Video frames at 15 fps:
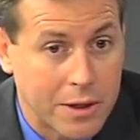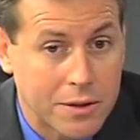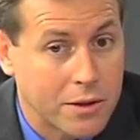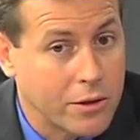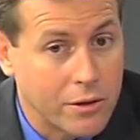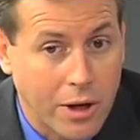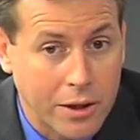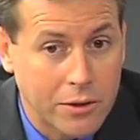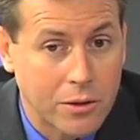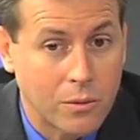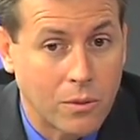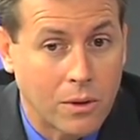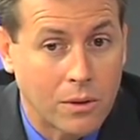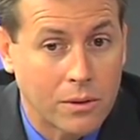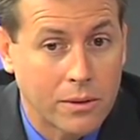I say, you're not
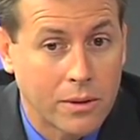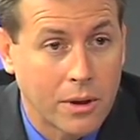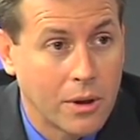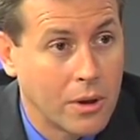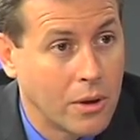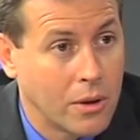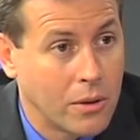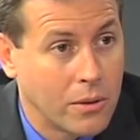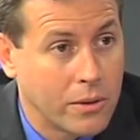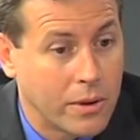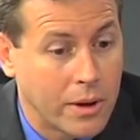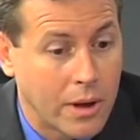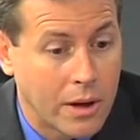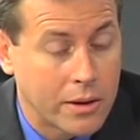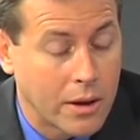too old.
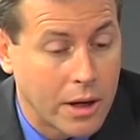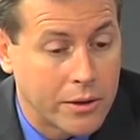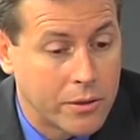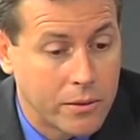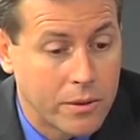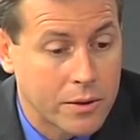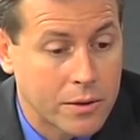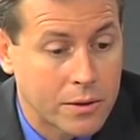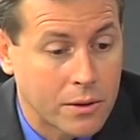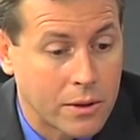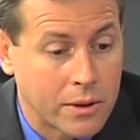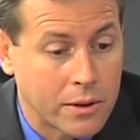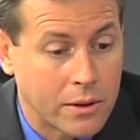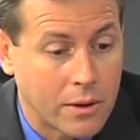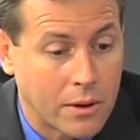I do this
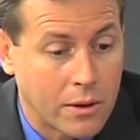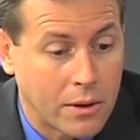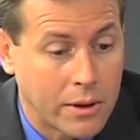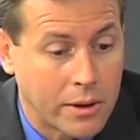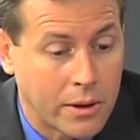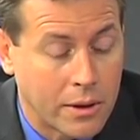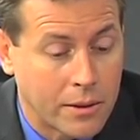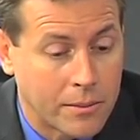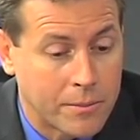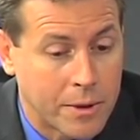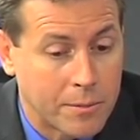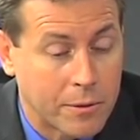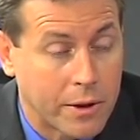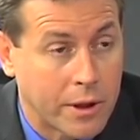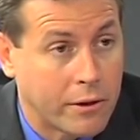on
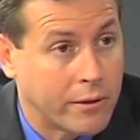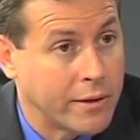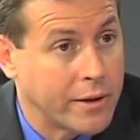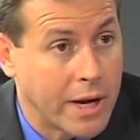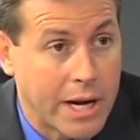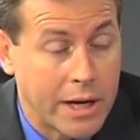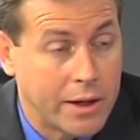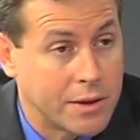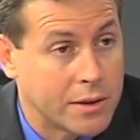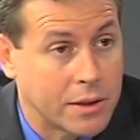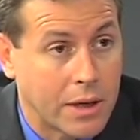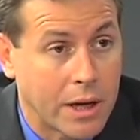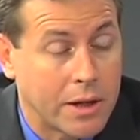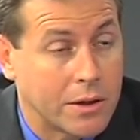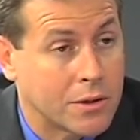people that are in their 80s and
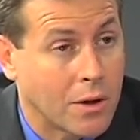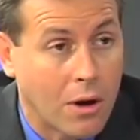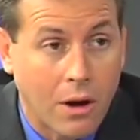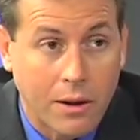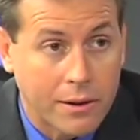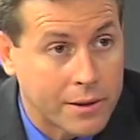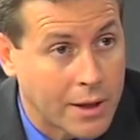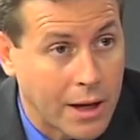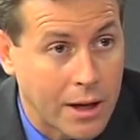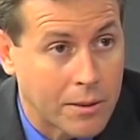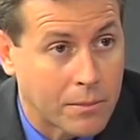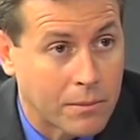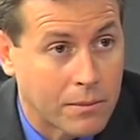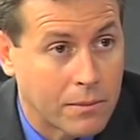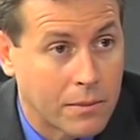90s all the time.
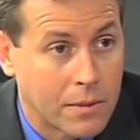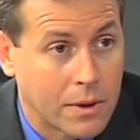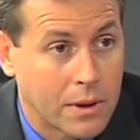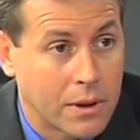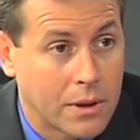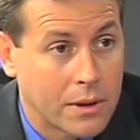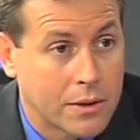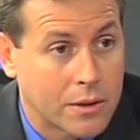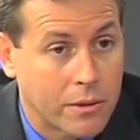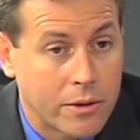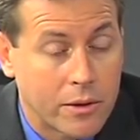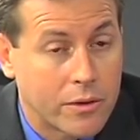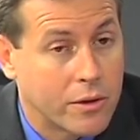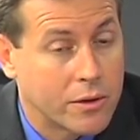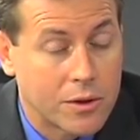So
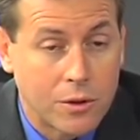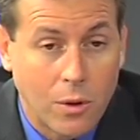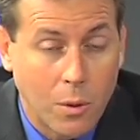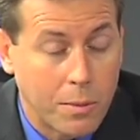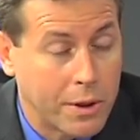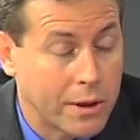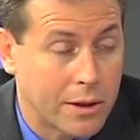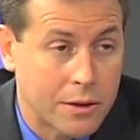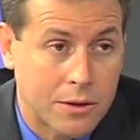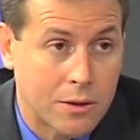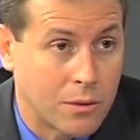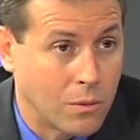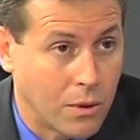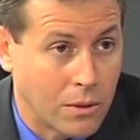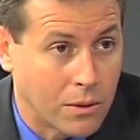there's nobody that's
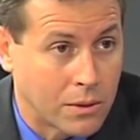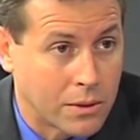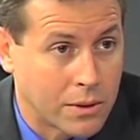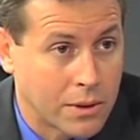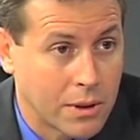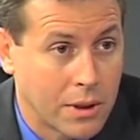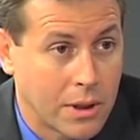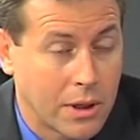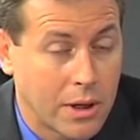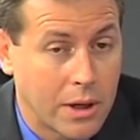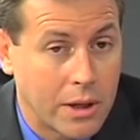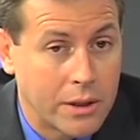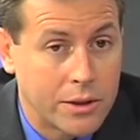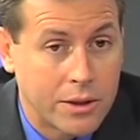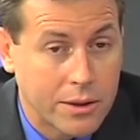too old,
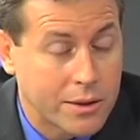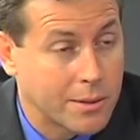and just